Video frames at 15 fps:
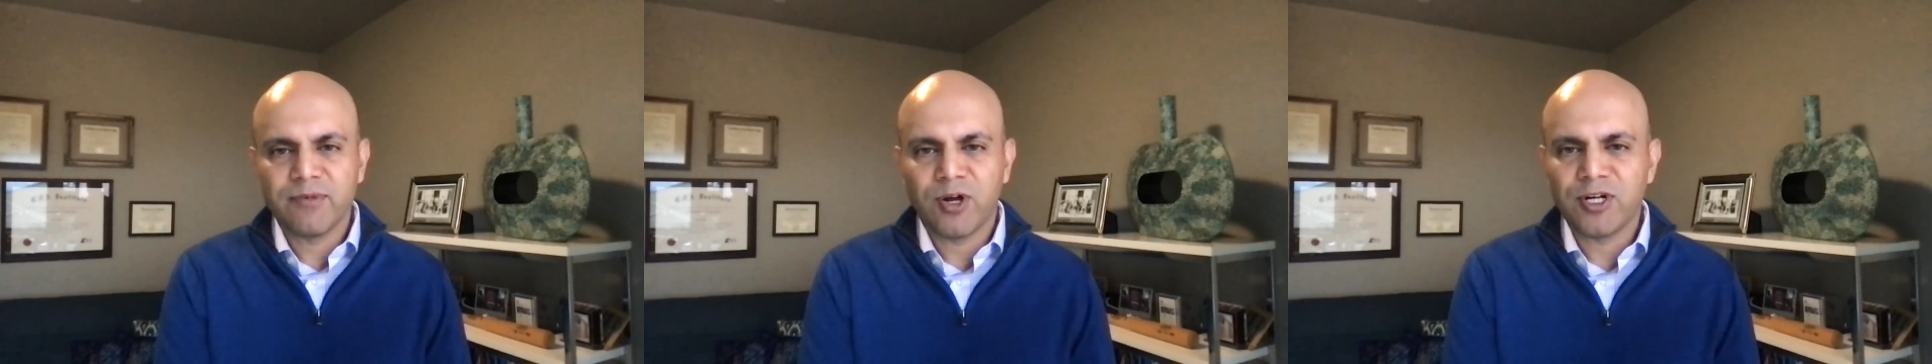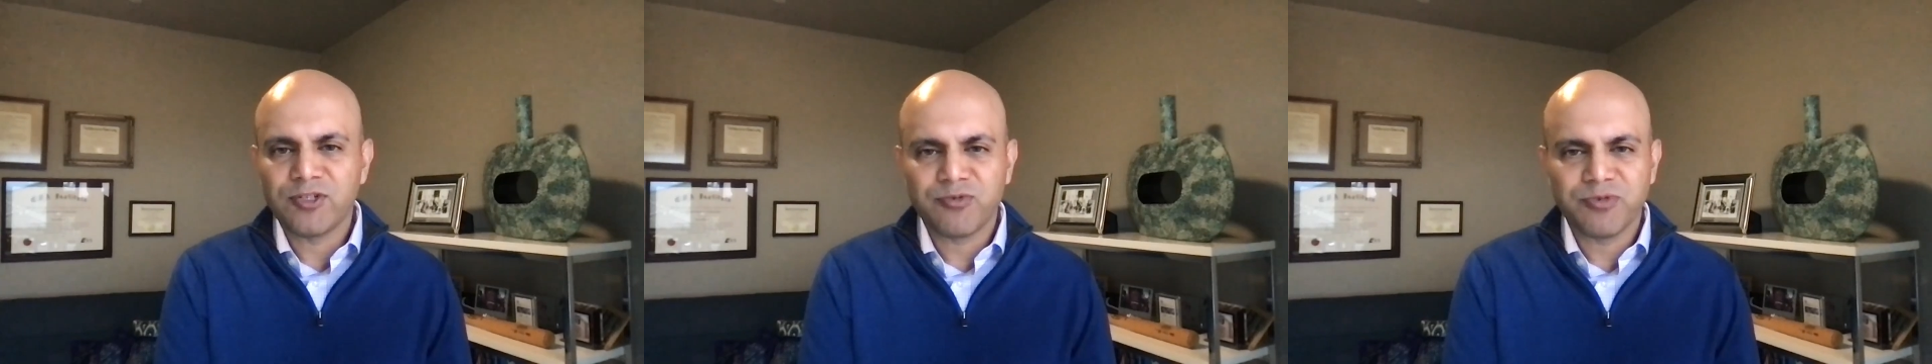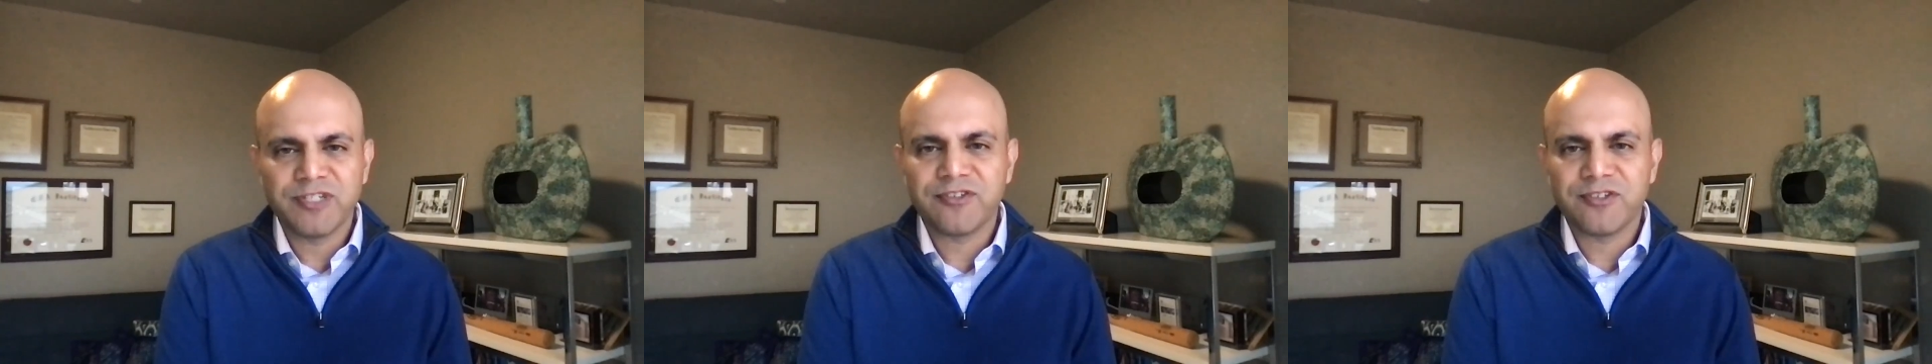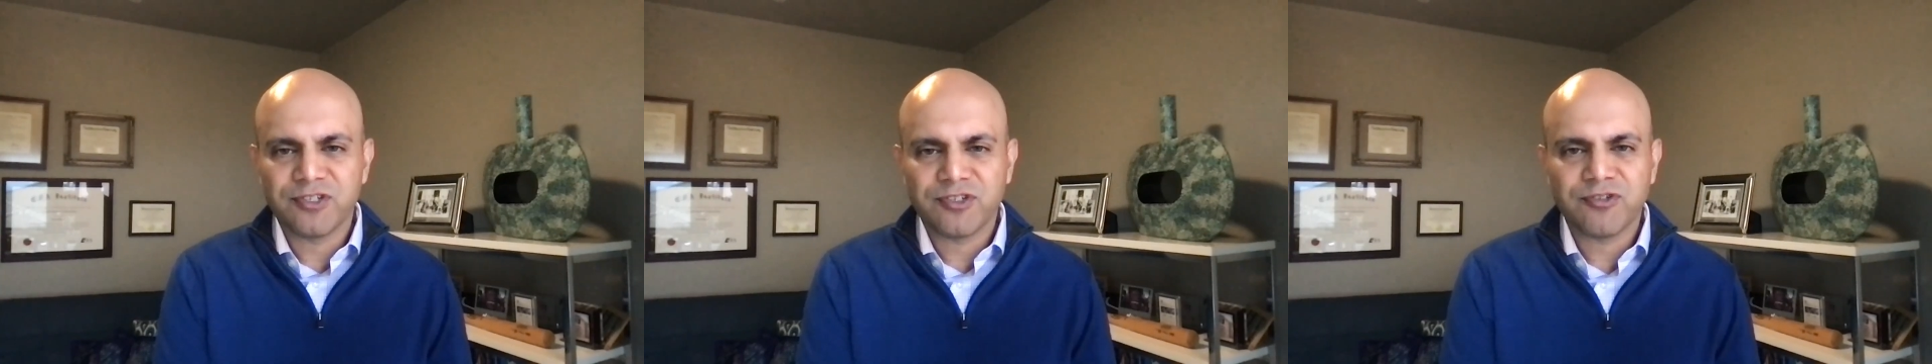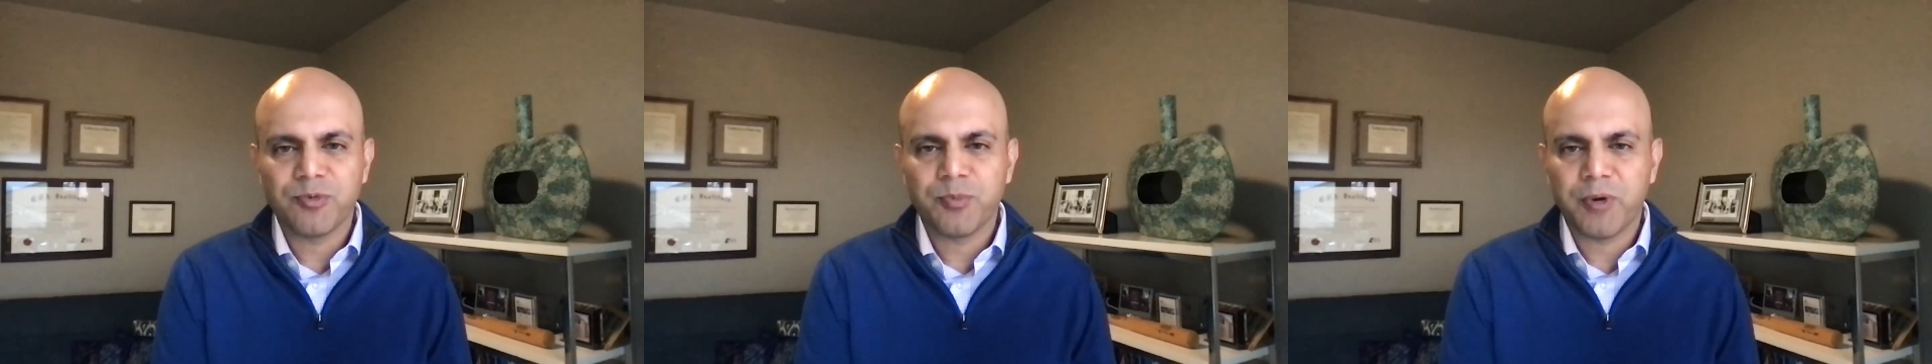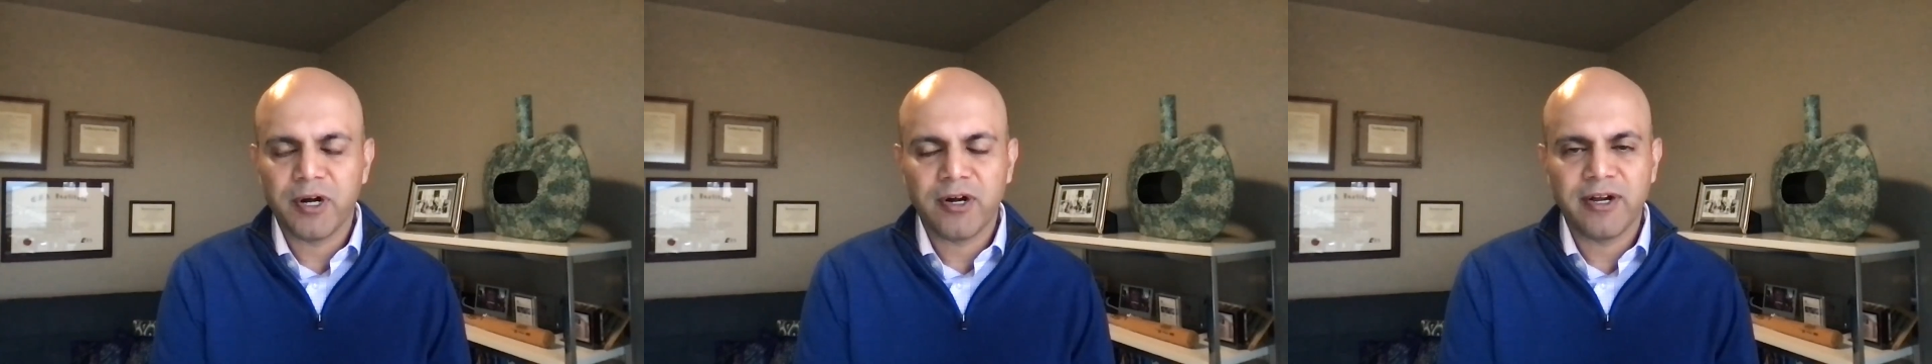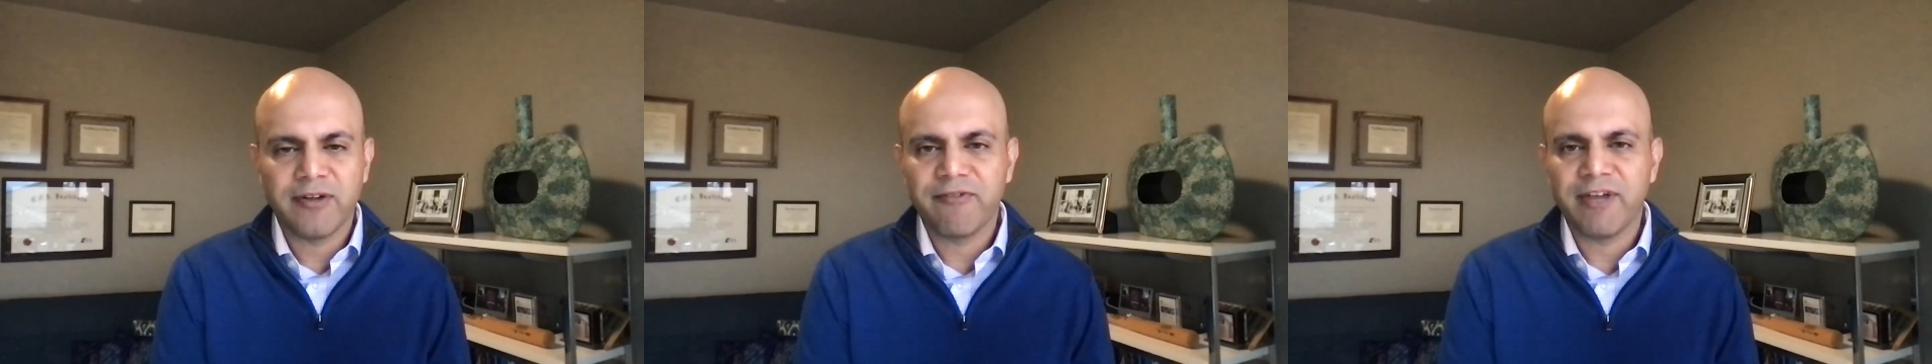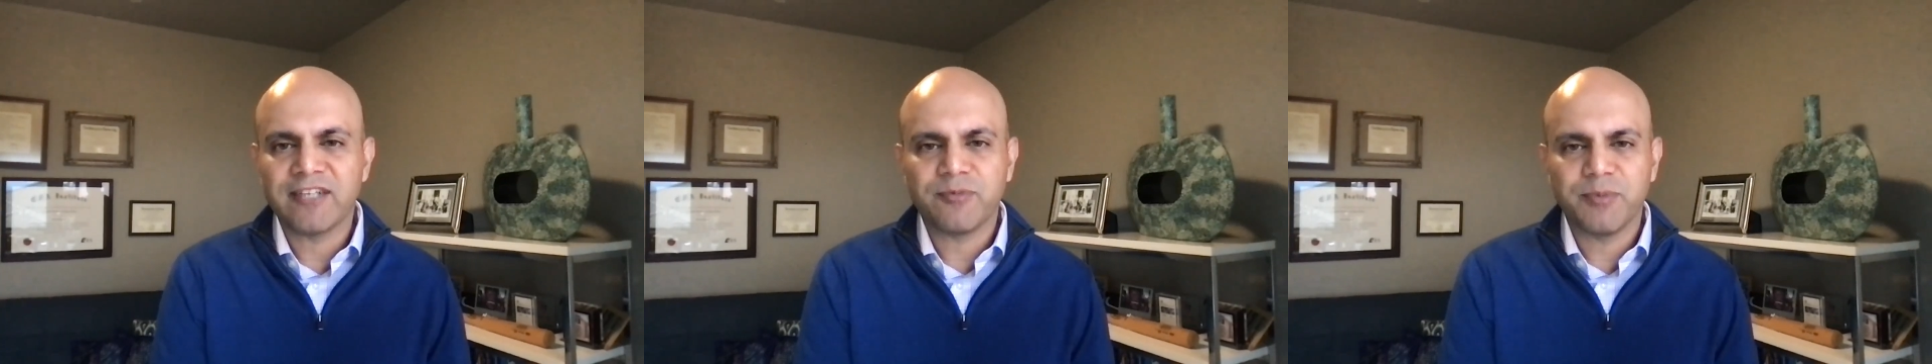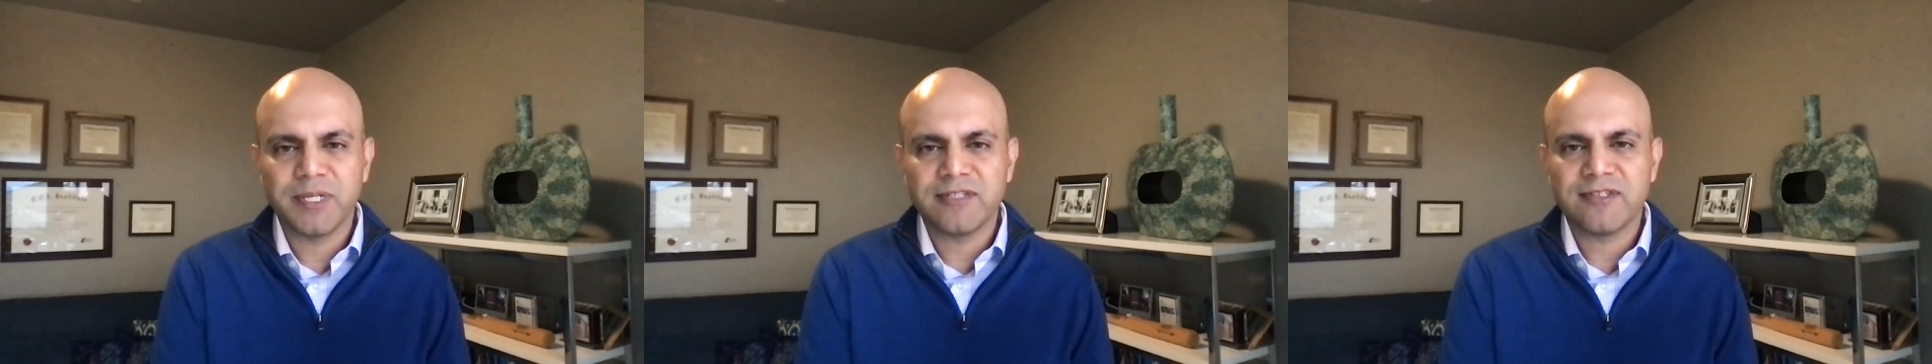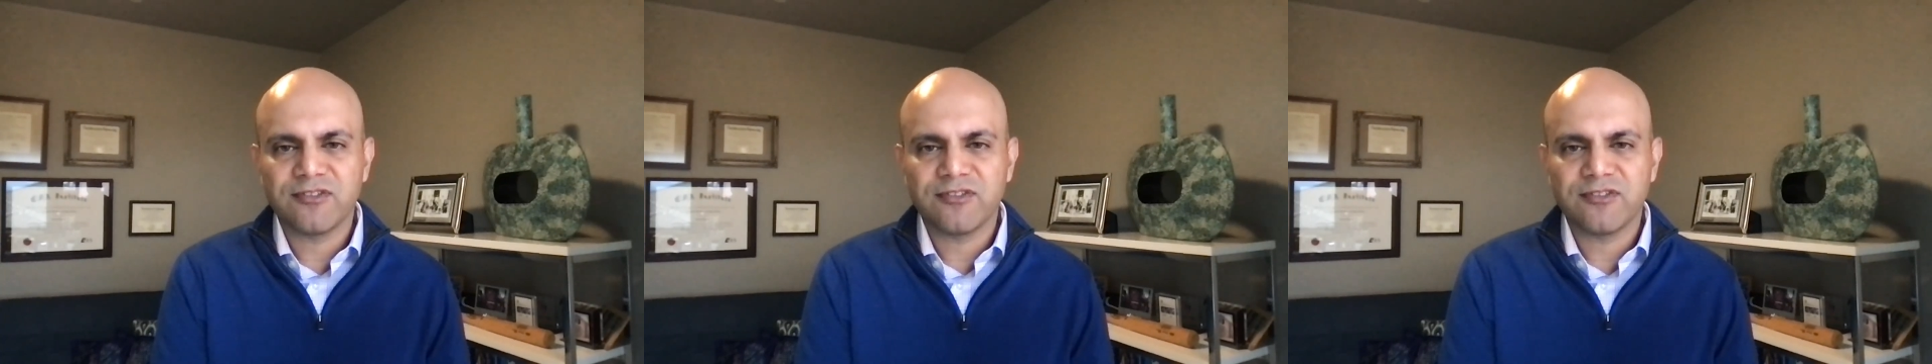large research group. Our investments